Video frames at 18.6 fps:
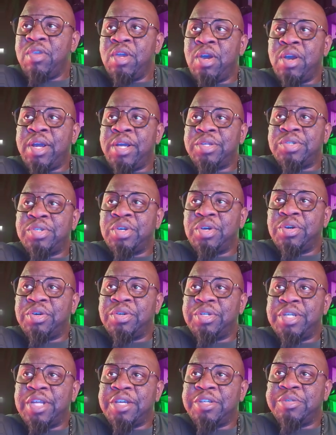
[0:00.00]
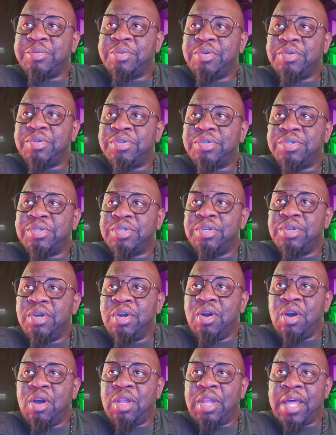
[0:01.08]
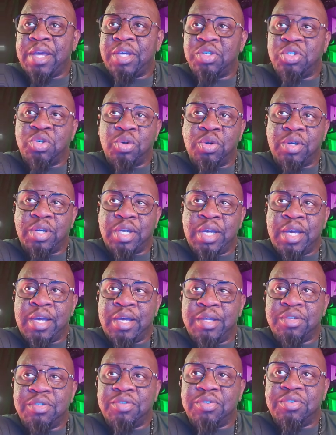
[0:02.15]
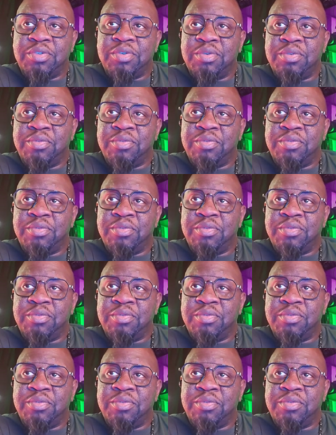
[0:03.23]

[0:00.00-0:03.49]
All right, so decibels are like shortcuts